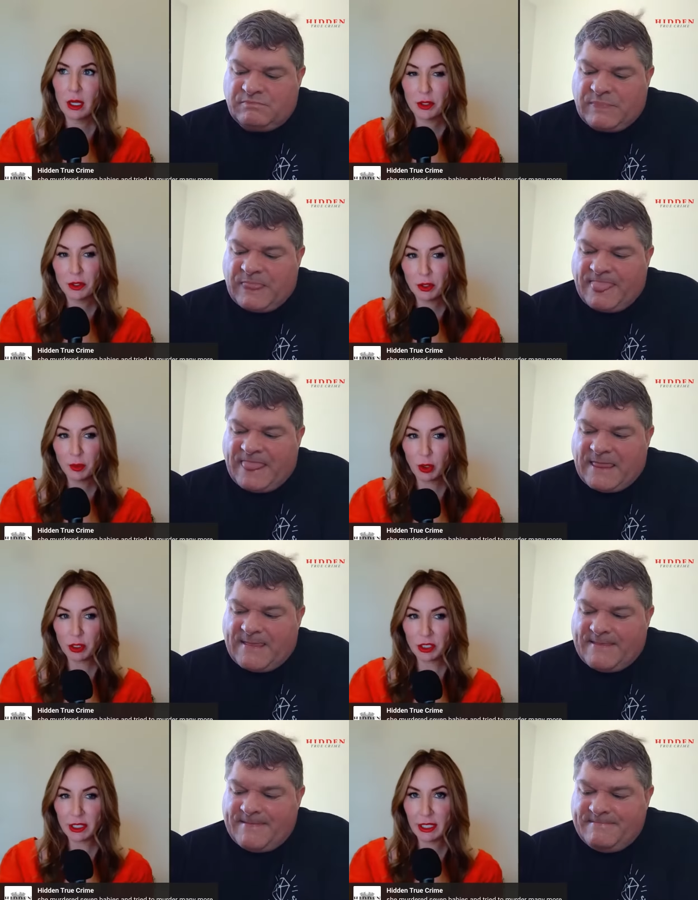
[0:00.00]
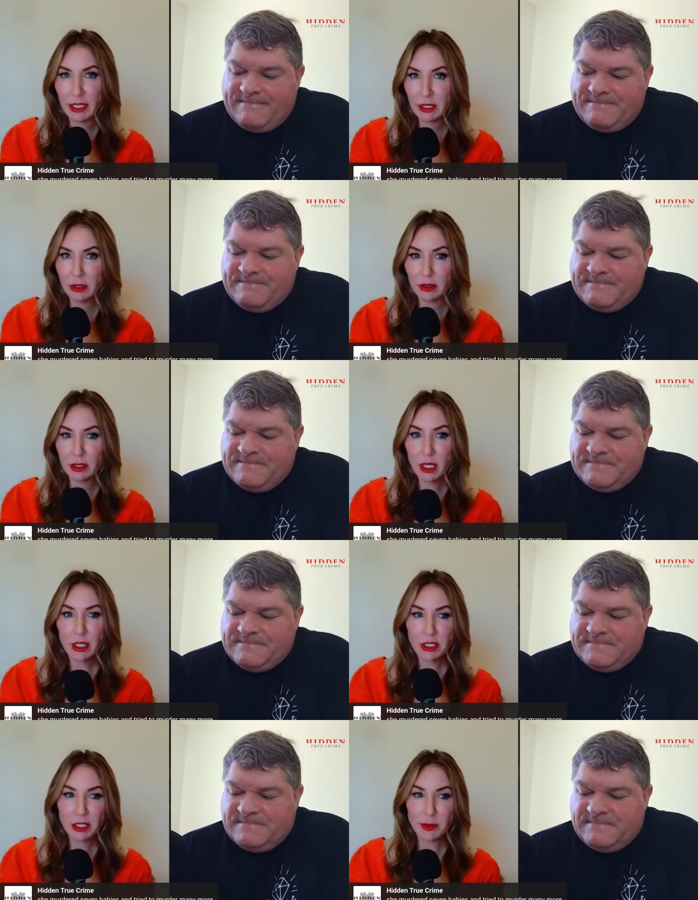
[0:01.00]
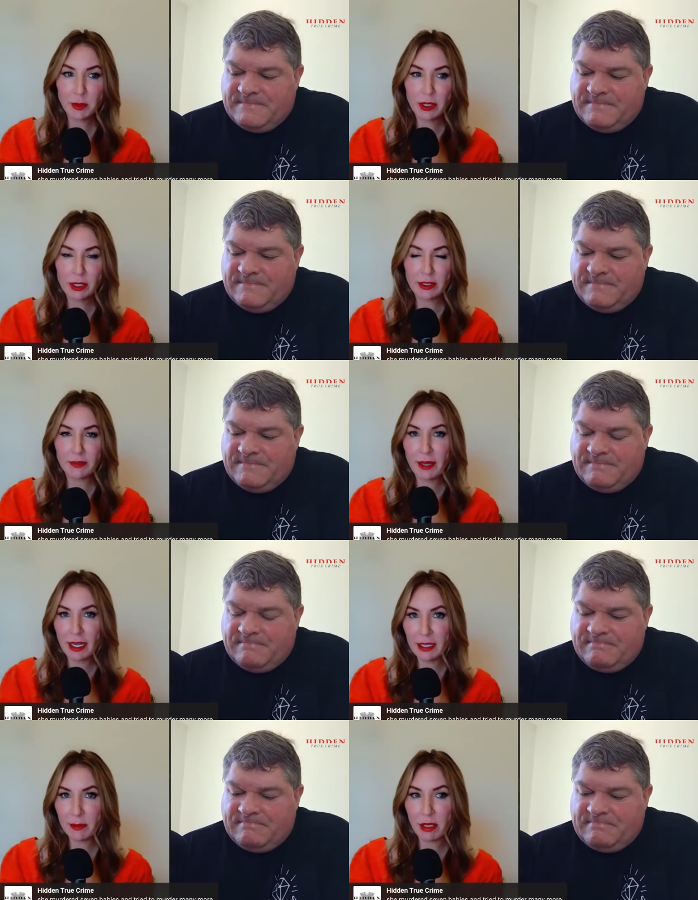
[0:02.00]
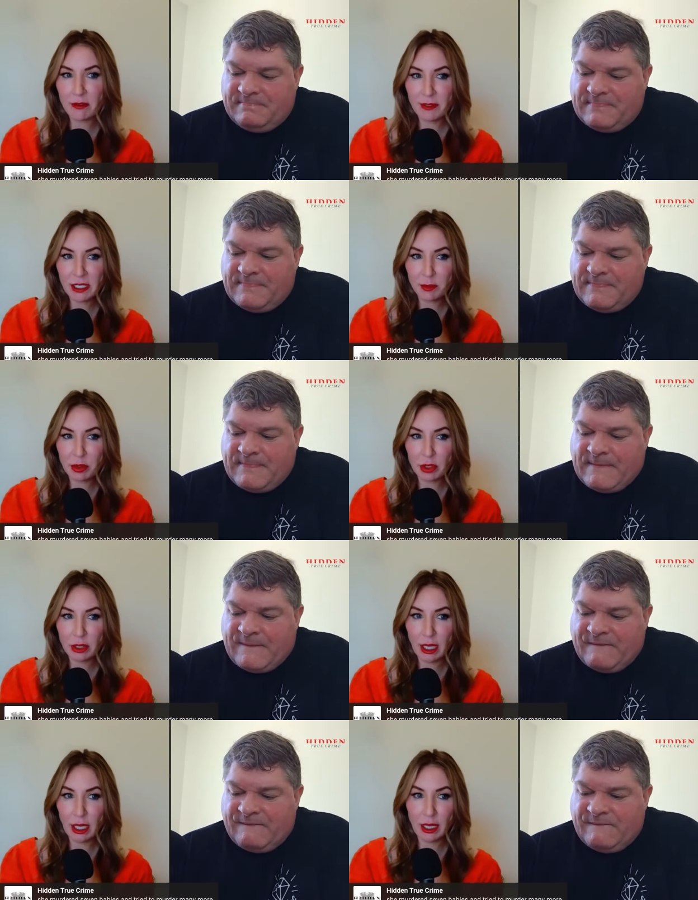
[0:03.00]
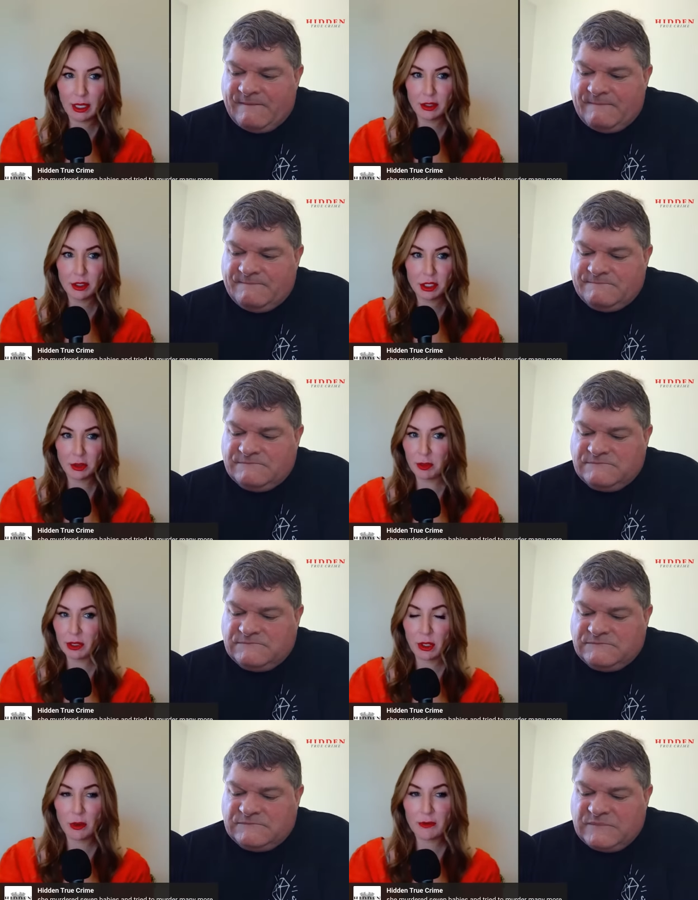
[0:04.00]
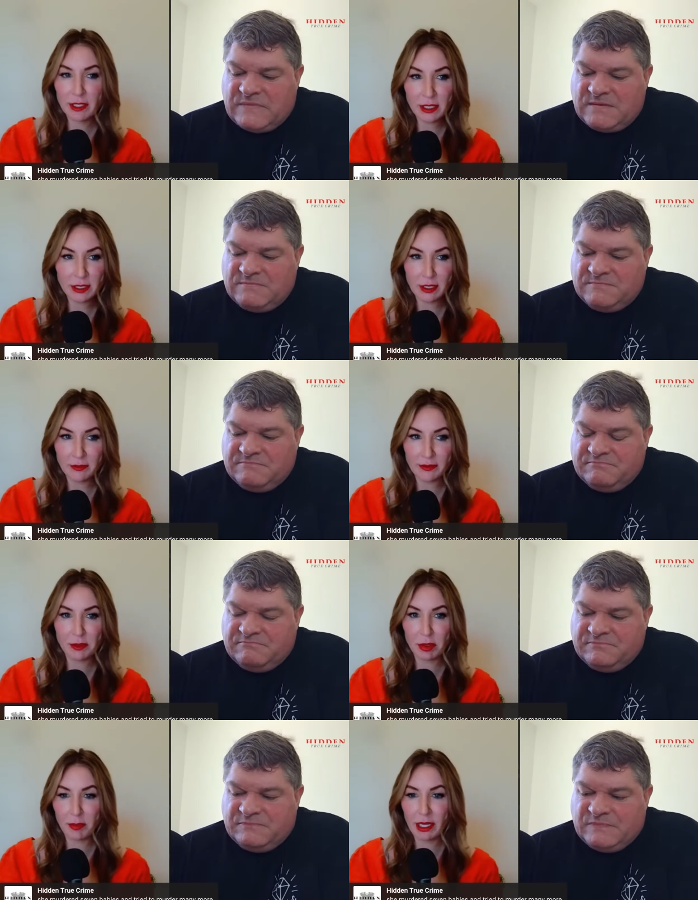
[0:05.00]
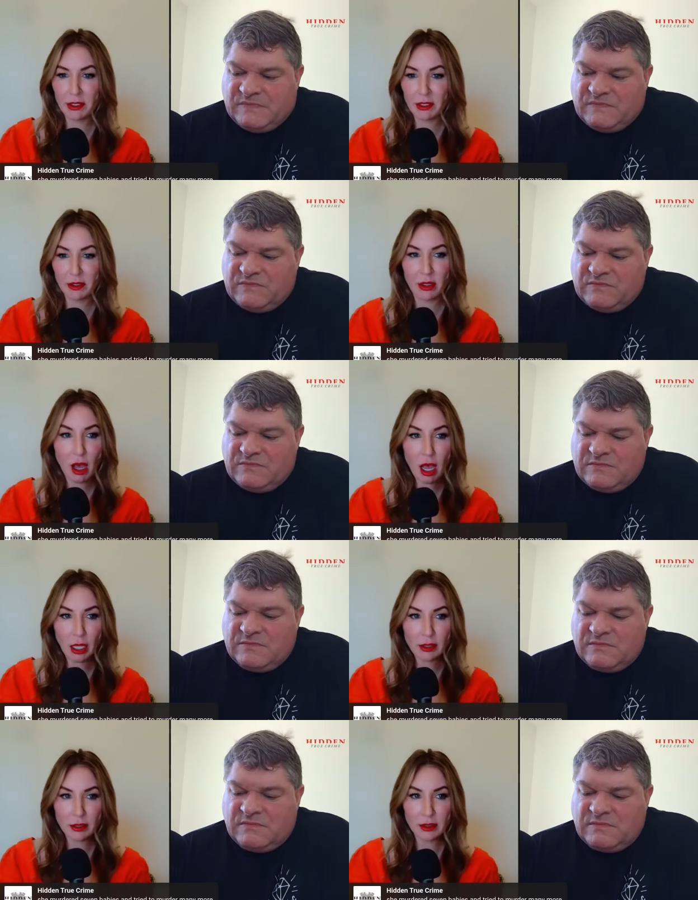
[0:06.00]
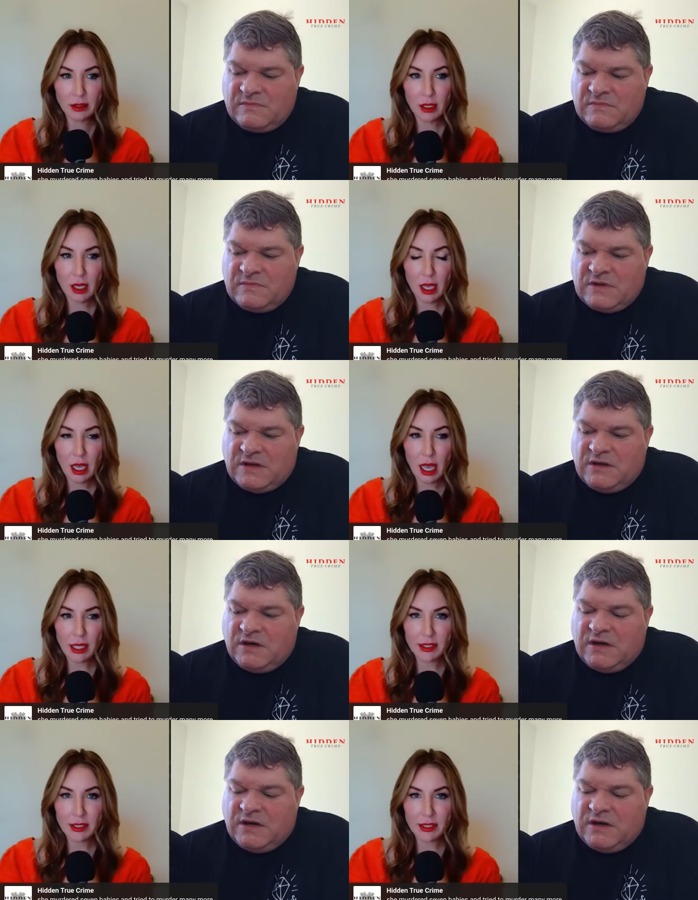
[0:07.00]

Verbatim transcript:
Speaker 1: the newborns she killed, she would quickly find them on Facebook and she would go and visit their Facebook pages a lot and